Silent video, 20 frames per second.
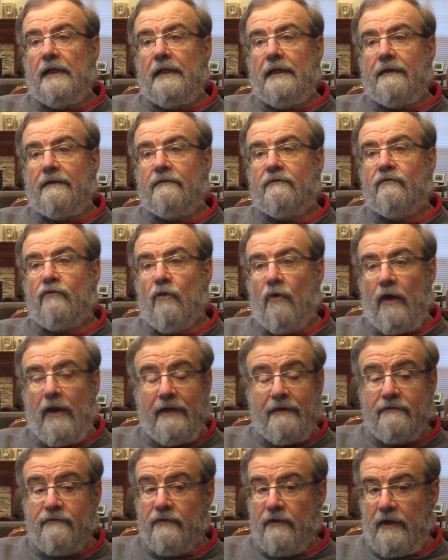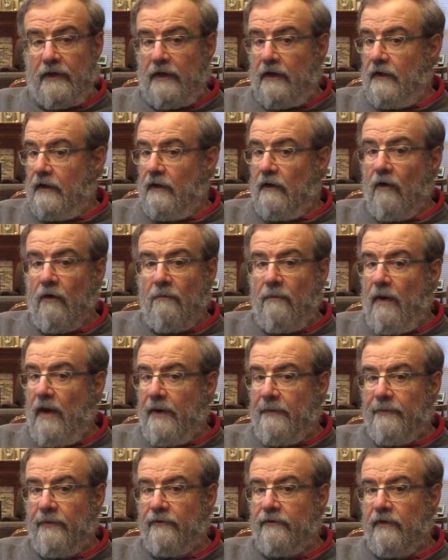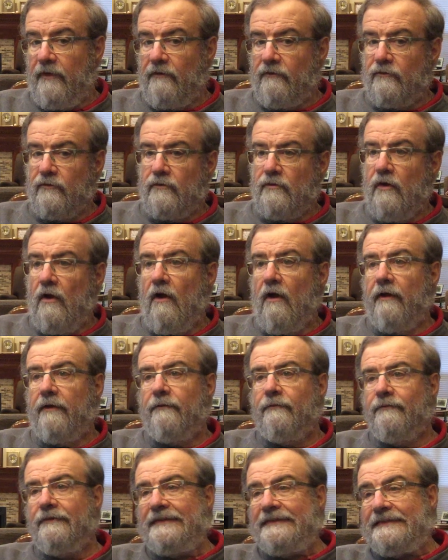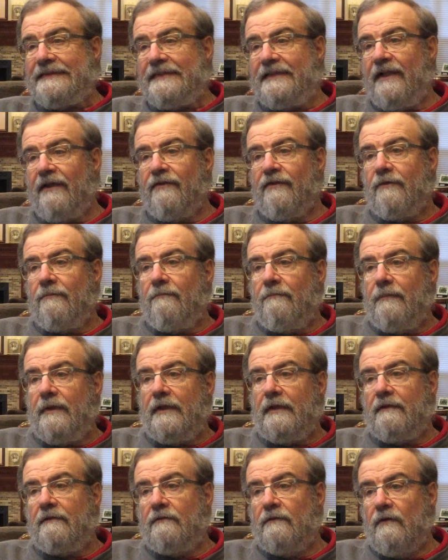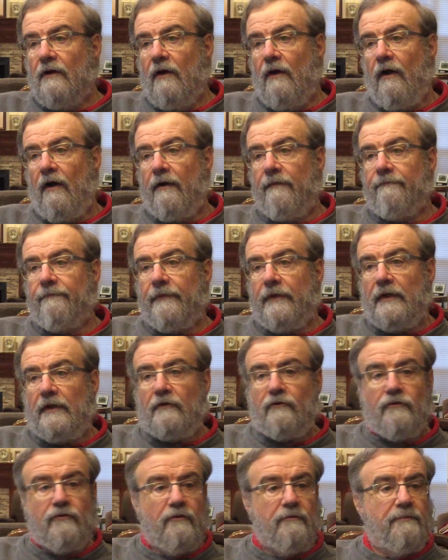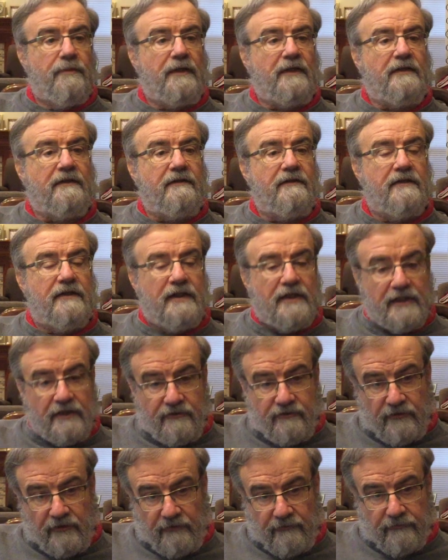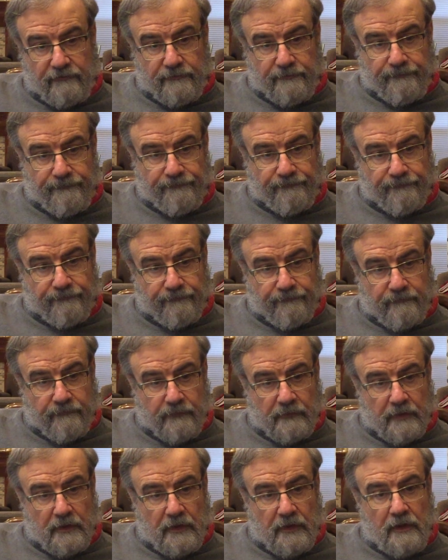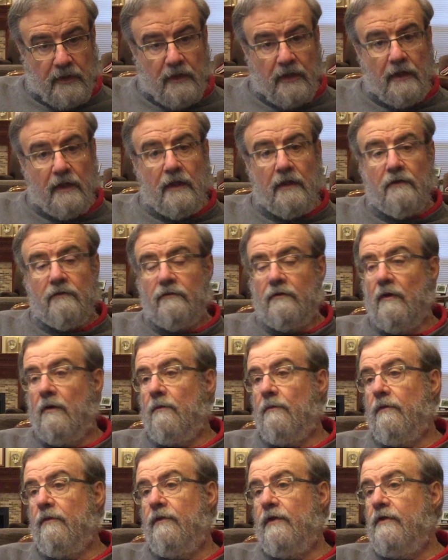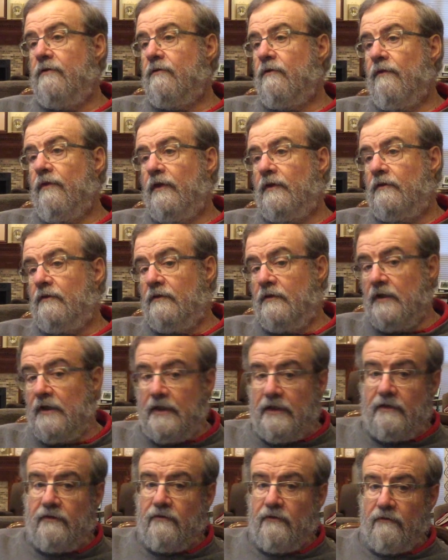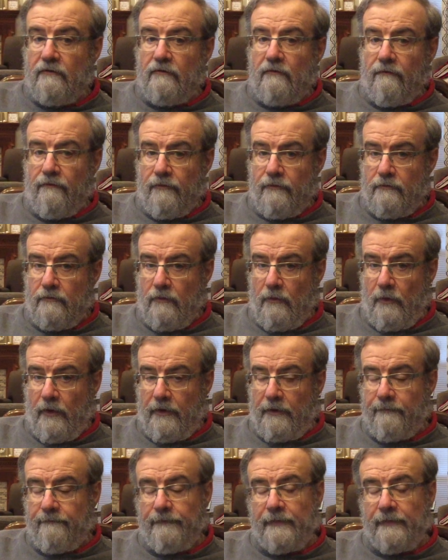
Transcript: is translated in our Bibles as law. It really doesn't mean law. It should be teachings. So these are the teachings of the Lord.